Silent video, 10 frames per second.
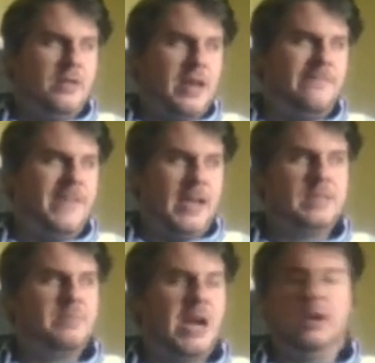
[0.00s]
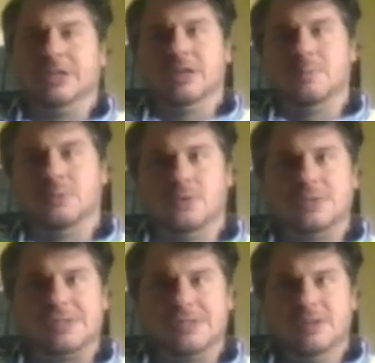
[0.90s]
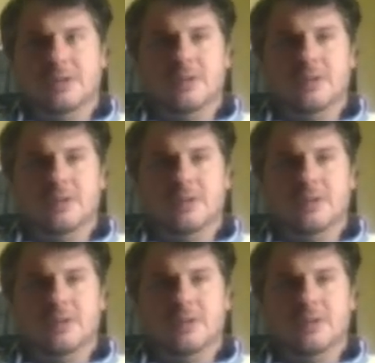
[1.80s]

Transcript: That affects married couples.